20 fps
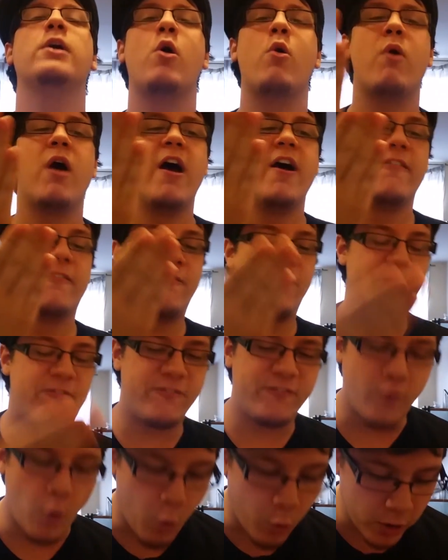so
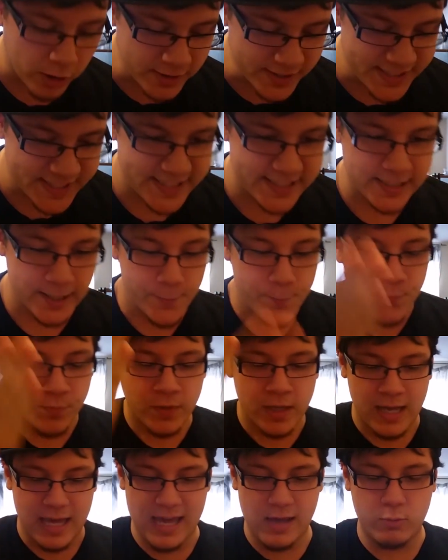forced.
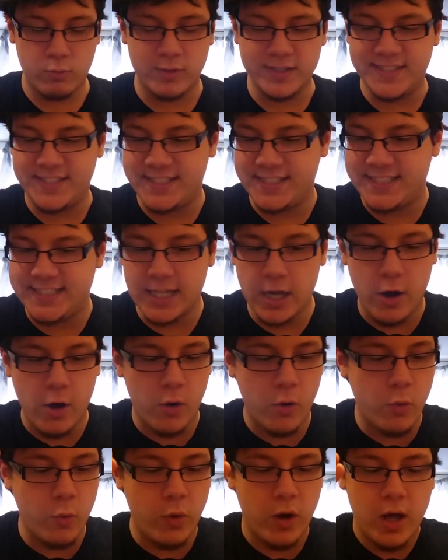It was
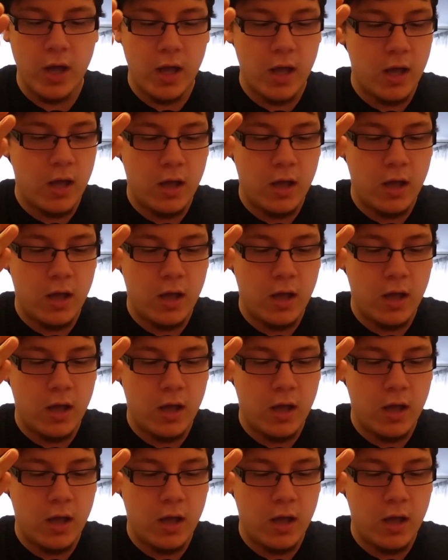so,